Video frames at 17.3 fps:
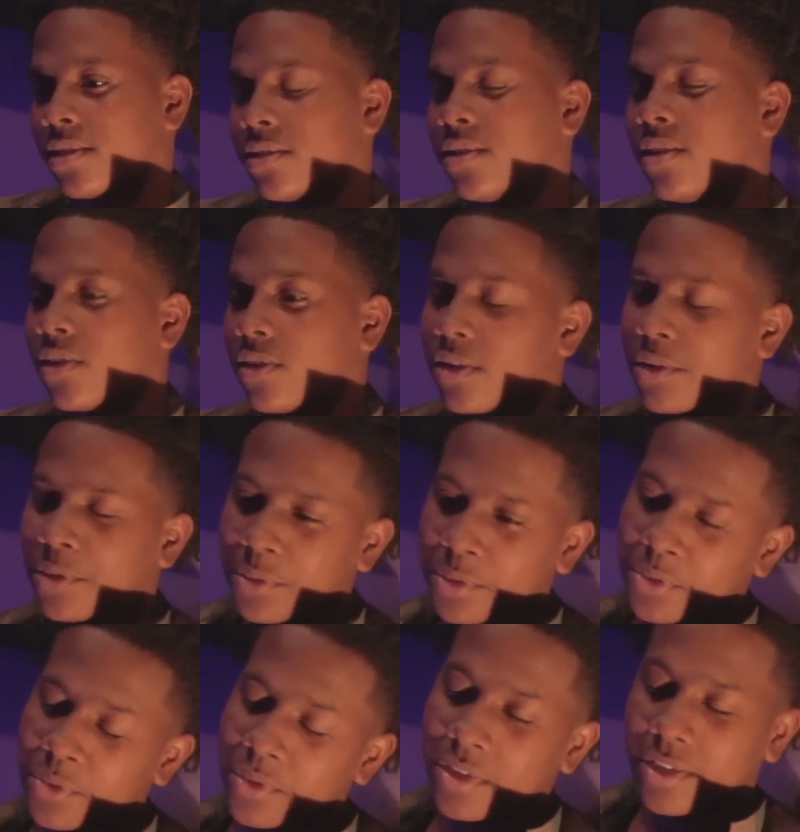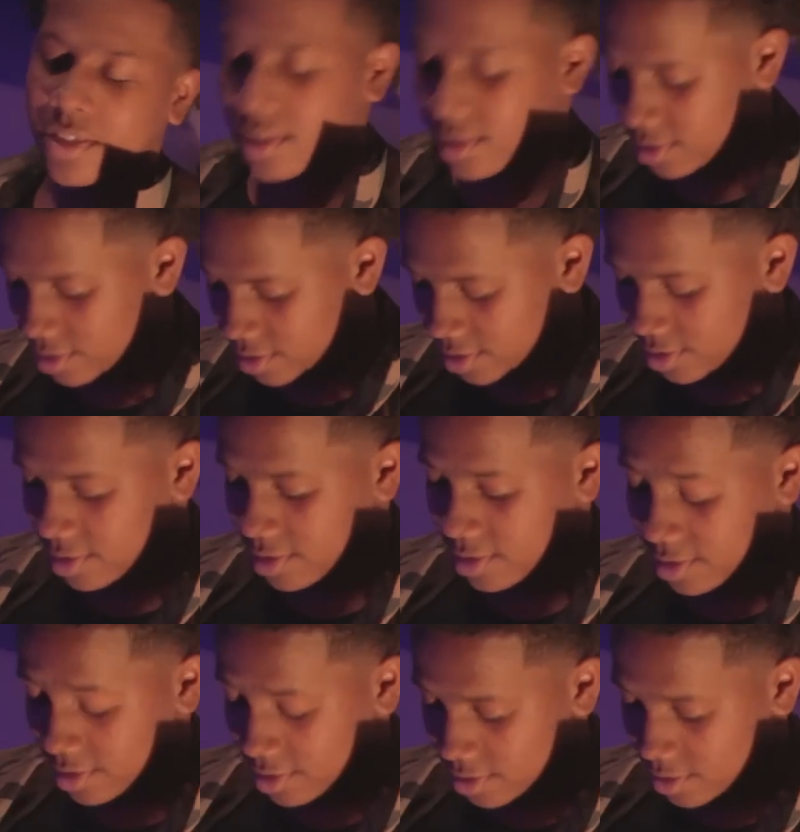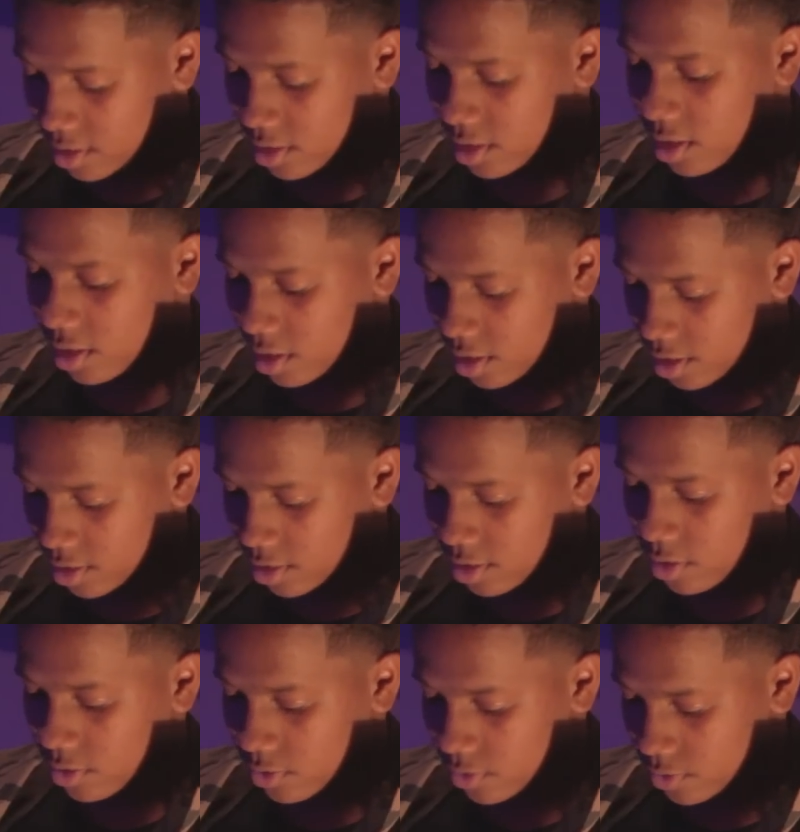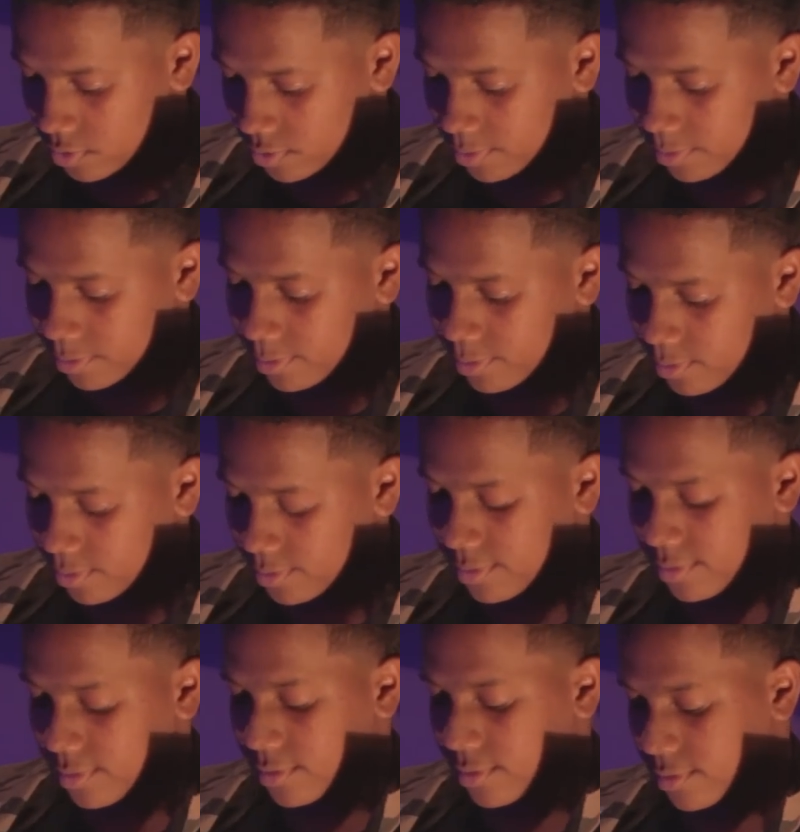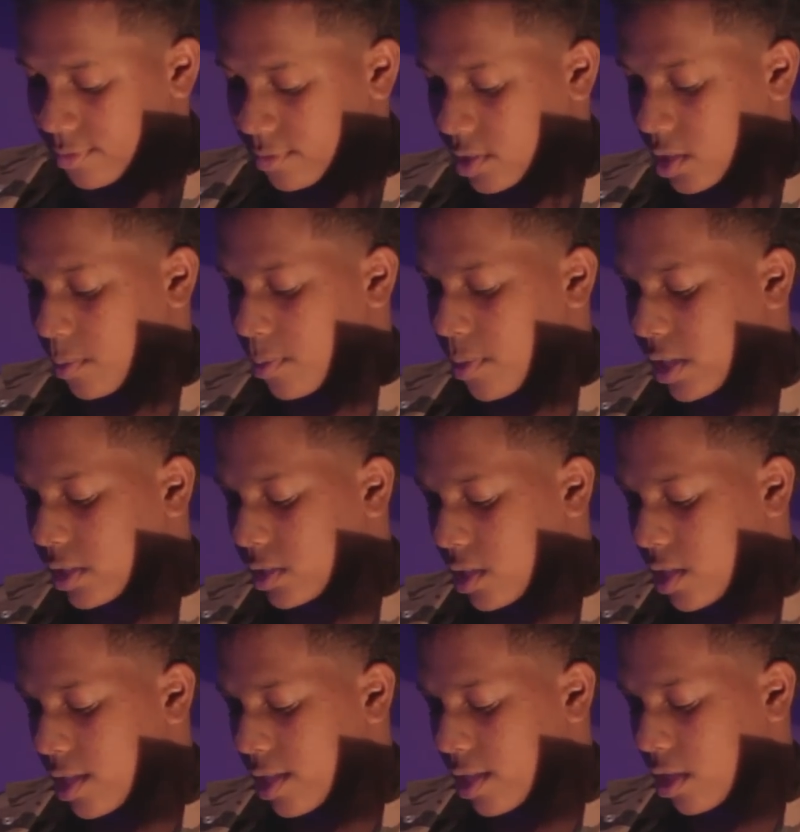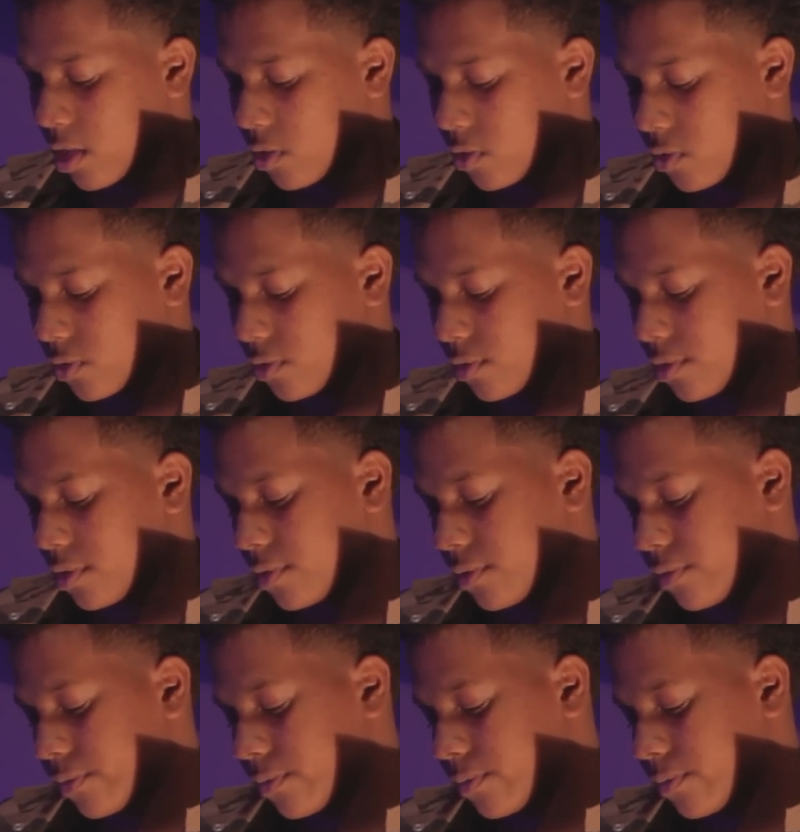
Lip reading: You gonna know who you at. Then, you know. That basically how it go. Mm.